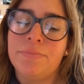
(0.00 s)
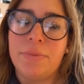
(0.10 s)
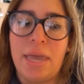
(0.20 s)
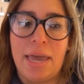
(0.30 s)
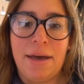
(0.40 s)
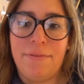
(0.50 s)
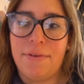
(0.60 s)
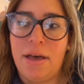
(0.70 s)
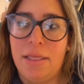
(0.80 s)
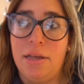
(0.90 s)
they have
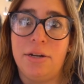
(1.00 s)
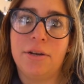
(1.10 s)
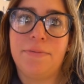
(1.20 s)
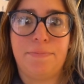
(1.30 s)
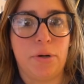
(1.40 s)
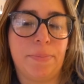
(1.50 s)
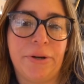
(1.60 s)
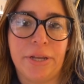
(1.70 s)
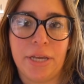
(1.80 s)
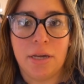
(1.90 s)
a lot of
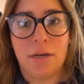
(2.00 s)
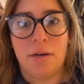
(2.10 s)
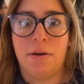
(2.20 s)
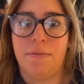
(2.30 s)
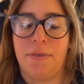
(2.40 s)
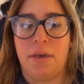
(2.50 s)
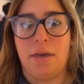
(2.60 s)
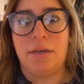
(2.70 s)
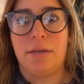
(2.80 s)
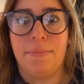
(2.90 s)
property of
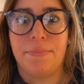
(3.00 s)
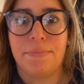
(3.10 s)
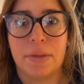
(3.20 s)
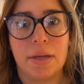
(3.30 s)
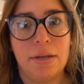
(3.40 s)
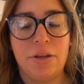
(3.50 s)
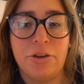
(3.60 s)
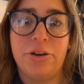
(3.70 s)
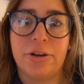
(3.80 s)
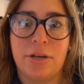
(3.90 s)
the New
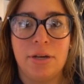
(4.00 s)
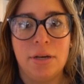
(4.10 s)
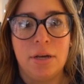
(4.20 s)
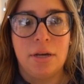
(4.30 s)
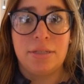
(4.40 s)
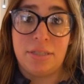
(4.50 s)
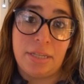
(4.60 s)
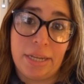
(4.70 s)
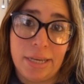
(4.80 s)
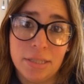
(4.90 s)
York
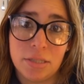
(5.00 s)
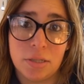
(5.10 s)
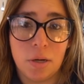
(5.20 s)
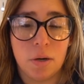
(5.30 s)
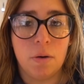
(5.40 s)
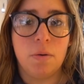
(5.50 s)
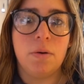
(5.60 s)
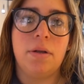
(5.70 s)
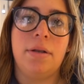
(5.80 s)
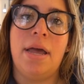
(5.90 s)
City, so
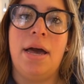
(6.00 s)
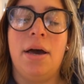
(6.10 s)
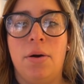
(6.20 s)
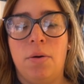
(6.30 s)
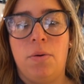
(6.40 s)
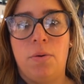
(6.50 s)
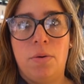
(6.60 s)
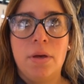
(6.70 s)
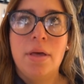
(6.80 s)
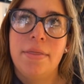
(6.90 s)
now
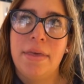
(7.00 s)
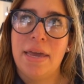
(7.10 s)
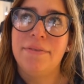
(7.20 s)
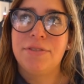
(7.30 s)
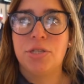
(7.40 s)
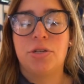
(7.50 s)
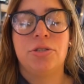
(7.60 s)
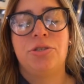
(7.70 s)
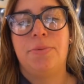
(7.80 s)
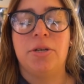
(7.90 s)
they have to
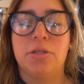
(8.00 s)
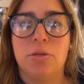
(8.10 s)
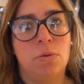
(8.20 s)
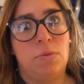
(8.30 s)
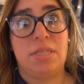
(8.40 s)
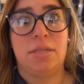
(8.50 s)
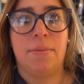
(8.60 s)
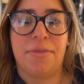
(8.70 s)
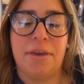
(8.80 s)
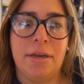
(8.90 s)
contribute with
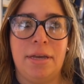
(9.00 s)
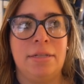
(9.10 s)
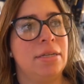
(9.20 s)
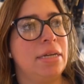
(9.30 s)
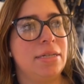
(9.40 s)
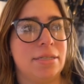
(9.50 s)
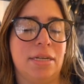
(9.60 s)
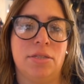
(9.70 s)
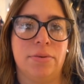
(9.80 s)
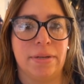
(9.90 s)
something, and they
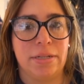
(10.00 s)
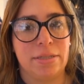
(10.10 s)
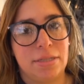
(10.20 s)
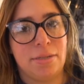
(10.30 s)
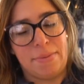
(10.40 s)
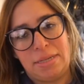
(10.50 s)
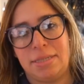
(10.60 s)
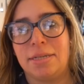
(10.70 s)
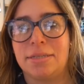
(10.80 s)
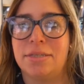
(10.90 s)
decide to build this
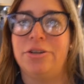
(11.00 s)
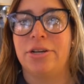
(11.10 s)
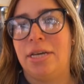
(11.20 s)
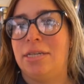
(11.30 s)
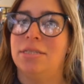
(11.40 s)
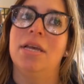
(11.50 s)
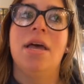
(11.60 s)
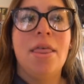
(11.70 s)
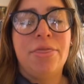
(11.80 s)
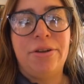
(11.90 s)
amazing staircase.
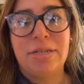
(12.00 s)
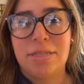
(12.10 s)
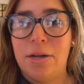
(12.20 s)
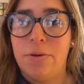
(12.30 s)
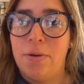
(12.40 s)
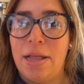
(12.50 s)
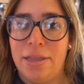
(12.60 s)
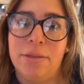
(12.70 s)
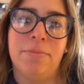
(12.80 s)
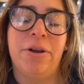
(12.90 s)
There is now a
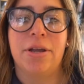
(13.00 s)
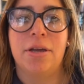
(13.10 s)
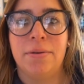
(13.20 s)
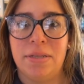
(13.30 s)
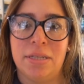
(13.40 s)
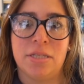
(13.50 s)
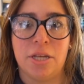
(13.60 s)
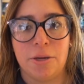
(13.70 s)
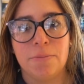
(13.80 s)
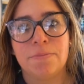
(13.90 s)
landmark in the city.